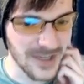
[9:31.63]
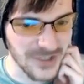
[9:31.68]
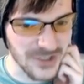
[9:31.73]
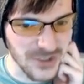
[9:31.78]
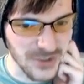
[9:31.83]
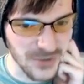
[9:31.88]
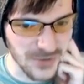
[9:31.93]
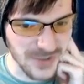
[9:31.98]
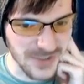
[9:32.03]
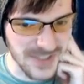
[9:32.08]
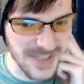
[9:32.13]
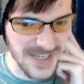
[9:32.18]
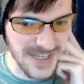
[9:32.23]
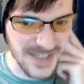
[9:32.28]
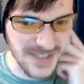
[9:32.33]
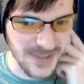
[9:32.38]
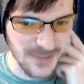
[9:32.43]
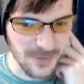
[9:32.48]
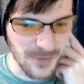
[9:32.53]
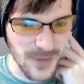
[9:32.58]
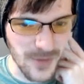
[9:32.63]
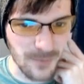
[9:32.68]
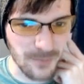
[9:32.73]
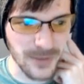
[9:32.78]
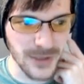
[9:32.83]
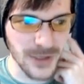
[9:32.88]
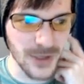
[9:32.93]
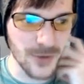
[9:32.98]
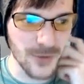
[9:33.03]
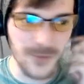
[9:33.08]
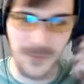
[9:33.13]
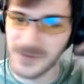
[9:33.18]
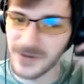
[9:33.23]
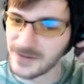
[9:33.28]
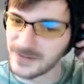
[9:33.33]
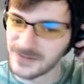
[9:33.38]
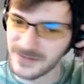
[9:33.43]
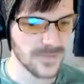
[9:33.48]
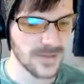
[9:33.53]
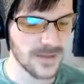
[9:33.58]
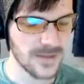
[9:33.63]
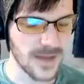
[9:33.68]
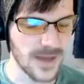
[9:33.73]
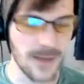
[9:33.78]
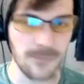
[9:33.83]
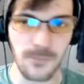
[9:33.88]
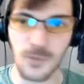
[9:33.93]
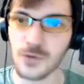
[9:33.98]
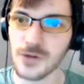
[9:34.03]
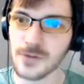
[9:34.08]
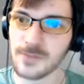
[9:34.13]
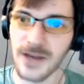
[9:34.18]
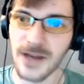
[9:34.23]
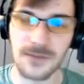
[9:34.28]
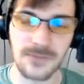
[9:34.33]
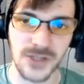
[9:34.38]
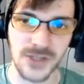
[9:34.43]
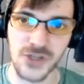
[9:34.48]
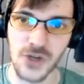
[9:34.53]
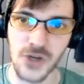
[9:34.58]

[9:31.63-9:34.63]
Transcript: I sure did, with aplomb. I'm all about my